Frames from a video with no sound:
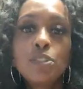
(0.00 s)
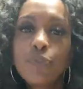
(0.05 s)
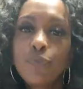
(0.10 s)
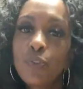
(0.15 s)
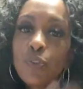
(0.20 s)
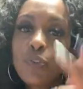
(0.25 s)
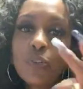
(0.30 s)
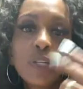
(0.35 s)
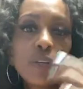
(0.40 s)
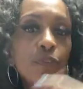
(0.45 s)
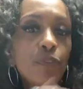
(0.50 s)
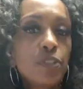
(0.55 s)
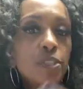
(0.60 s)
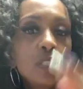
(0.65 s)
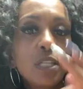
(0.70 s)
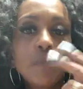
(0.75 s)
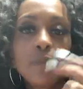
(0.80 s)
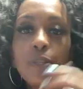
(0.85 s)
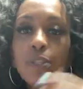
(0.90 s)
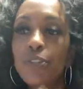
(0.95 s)
So if you're looking for
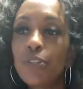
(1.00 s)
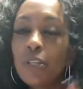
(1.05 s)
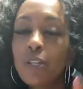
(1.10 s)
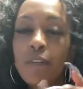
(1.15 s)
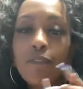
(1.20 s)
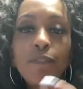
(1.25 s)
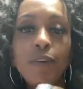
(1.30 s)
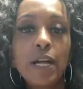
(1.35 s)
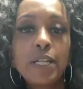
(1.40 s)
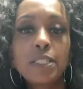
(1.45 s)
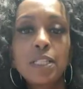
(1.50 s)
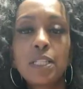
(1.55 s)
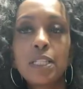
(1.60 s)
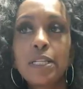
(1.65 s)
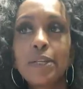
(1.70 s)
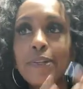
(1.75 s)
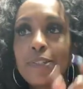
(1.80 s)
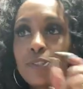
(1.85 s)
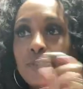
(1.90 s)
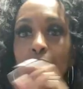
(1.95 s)
something, you're gonna find it
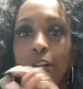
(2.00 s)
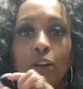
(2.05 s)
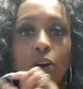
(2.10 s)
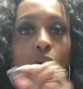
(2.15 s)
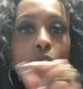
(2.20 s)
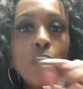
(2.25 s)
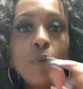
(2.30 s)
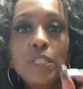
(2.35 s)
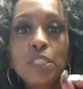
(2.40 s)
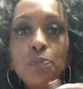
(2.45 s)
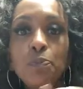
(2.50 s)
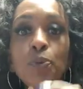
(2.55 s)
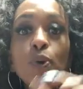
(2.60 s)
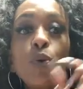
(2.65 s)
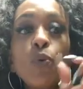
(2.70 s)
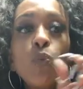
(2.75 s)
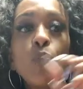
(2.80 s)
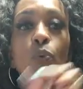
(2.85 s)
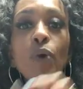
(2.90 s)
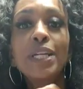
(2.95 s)
there. I try to always
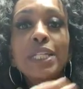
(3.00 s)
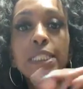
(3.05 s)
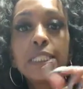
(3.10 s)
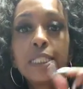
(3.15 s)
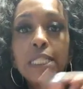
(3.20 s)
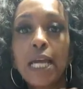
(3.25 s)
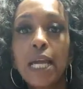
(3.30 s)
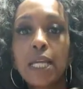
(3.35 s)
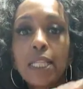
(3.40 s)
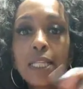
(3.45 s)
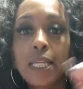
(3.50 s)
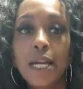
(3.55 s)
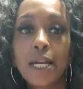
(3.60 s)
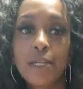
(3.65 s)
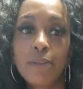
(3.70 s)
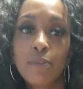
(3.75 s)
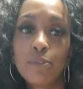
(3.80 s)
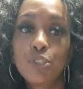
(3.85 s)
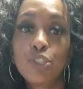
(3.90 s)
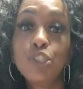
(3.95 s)
put what exactly
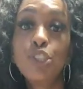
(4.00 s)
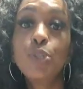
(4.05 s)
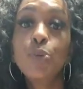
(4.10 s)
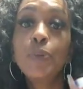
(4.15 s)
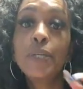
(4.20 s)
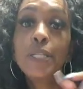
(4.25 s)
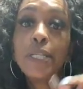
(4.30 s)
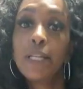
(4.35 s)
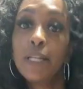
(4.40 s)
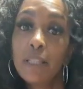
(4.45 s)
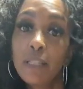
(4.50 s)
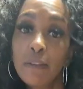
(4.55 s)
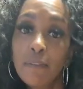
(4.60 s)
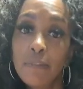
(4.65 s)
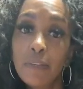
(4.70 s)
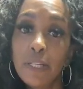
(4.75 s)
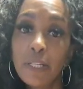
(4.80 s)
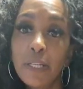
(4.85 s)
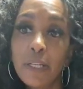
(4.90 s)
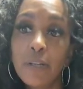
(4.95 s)
I was doing in the
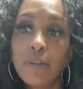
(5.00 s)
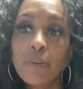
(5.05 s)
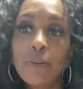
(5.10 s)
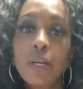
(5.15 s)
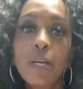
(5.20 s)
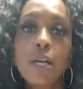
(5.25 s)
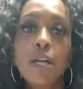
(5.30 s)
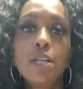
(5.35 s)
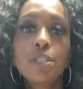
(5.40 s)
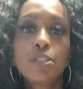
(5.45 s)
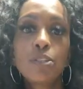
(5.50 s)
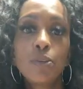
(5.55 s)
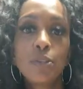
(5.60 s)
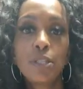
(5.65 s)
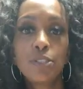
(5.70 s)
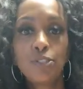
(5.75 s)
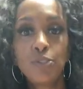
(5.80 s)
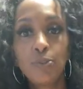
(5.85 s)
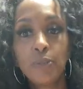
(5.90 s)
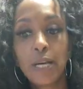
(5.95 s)
video so
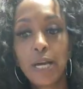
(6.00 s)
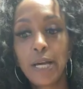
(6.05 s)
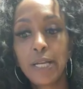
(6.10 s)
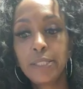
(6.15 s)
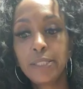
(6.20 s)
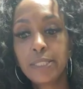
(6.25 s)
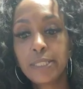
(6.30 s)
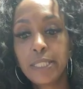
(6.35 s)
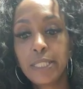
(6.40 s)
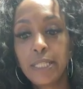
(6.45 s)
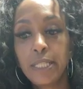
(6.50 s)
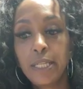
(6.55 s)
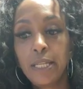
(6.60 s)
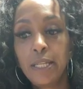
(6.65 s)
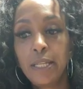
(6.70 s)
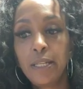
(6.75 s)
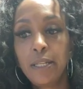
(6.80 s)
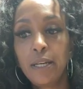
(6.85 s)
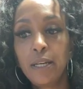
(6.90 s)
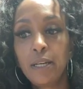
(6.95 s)
that you guys
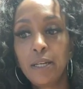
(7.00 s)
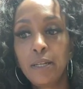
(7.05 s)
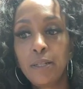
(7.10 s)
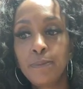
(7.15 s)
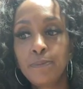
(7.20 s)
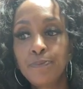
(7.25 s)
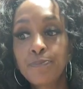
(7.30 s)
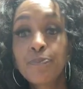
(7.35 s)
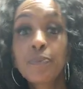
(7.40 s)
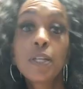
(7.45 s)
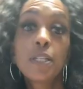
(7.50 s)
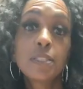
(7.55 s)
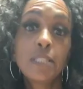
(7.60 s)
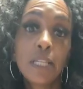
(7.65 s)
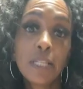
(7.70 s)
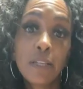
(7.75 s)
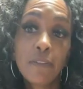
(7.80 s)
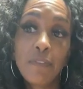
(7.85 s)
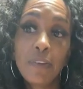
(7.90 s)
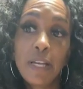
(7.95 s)
can
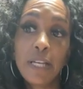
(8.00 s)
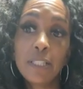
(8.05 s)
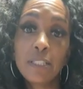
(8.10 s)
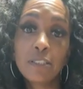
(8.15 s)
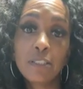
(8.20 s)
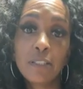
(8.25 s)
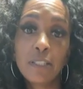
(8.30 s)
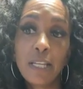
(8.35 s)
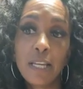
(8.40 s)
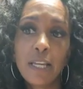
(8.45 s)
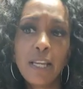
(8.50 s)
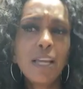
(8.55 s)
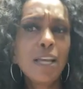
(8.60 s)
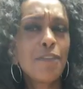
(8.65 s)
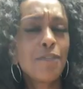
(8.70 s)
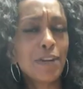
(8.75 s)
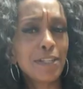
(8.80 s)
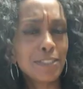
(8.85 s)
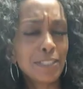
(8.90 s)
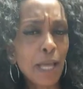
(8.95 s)
take advantage of that.
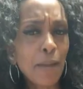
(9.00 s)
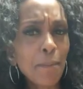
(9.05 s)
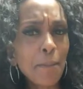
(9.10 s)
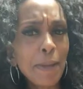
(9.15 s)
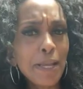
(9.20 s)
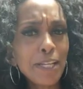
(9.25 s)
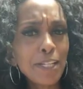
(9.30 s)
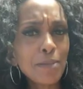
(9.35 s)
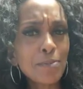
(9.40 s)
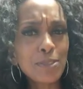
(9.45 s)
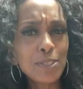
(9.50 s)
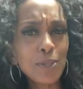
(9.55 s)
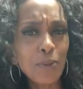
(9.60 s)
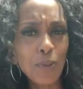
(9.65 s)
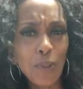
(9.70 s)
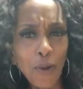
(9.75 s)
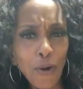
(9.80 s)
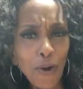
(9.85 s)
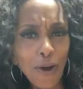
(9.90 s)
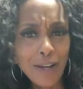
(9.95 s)
If I stop making them
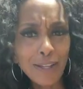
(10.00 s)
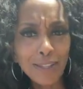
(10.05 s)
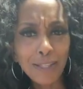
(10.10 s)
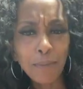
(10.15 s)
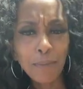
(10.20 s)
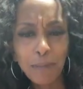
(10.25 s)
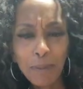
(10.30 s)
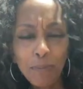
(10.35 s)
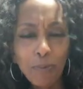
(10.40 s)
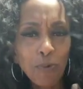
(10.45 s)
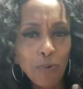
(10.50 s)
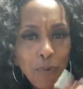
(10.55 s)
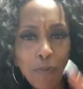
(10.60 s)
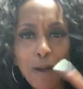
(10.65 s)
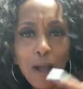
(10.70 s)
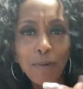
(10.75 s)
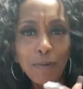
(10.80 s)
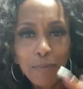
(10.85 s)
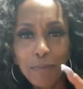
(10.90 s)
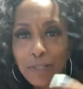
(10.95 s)
so long, then people will
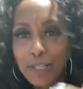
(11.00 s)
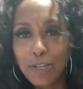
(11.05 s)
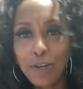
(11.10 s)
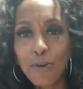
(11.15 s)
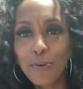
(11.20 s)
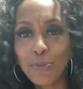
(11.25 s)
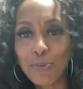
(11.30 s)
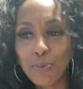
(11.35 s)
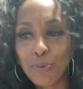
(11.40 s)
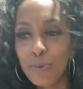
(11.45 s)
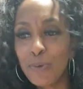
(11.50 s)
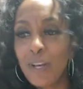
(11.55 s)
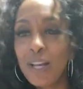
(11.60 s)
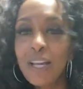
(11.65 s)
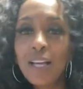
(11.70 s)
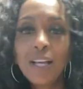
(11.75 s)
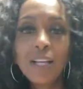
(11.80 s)
probably go through.